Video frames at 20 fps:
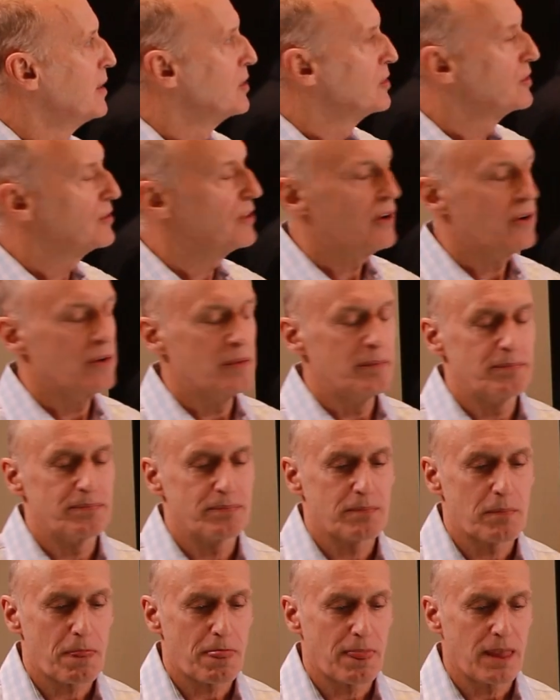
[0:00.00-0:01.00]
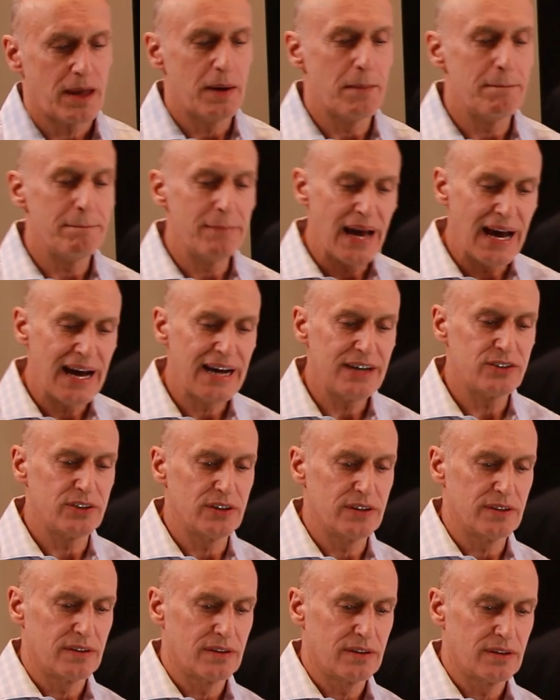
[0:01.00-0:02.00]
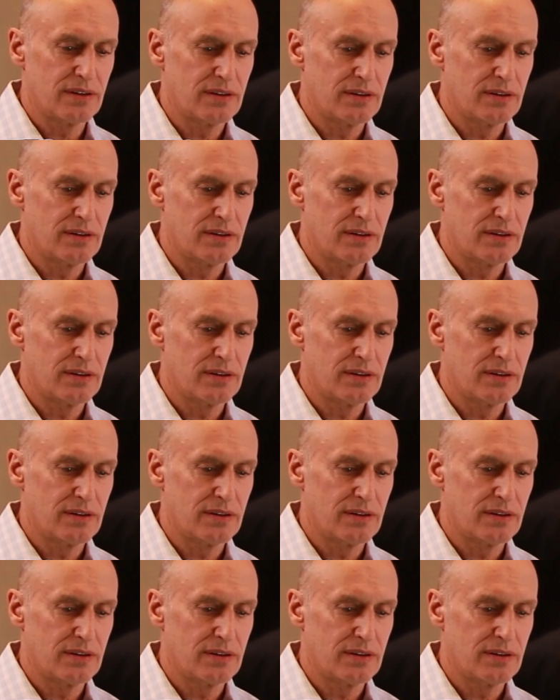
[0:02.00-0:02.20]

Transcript: So imagine